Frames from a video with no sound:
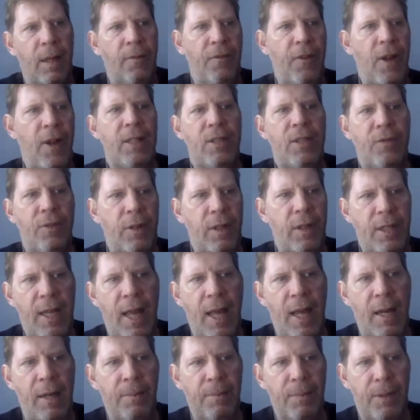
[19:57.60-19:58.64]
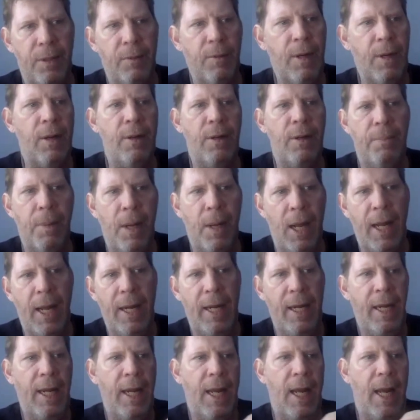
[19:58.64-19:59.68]
phosphorus atoms surrounded
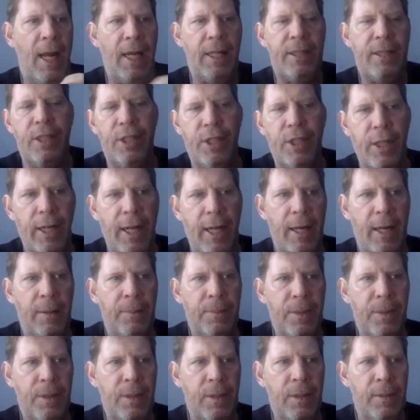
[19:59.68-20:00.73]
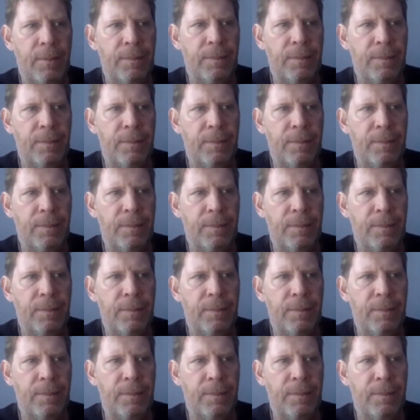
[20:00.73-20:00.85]
by oxygen atoms.